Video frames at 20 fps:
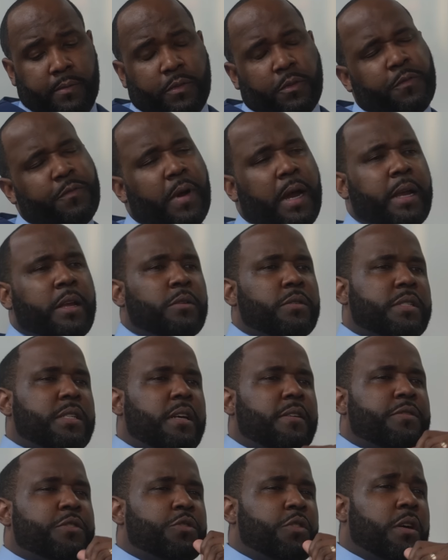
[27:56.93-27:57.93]
you find
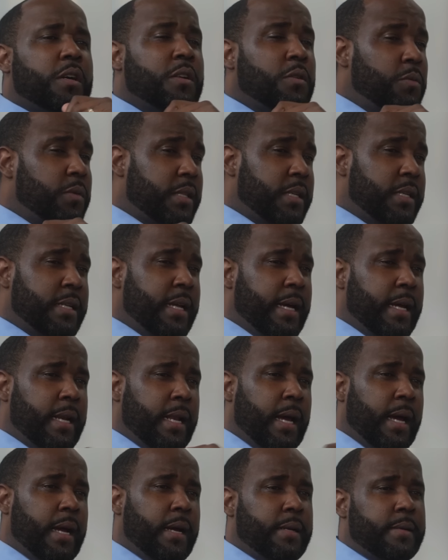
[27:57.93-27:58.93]
yourself struggling with a
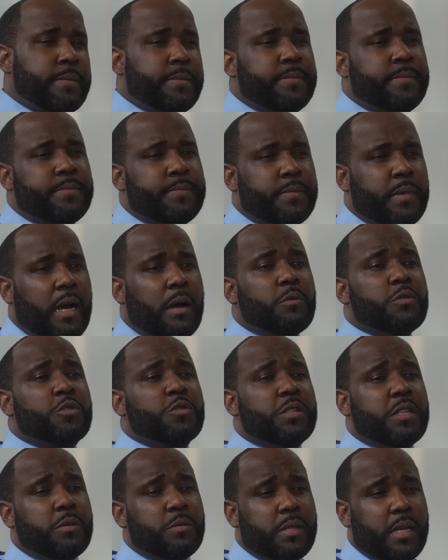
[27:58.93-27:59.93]
deadline, how
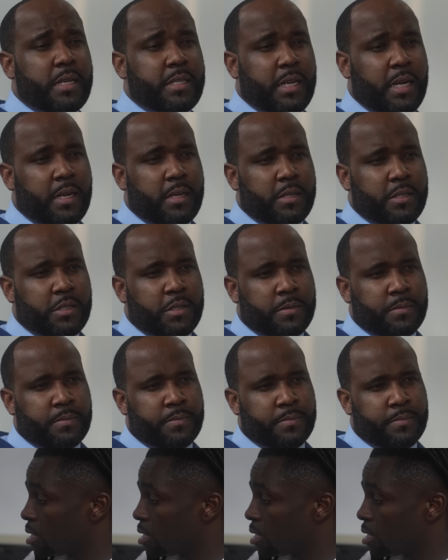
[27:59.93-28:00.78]
would you handle that challenge?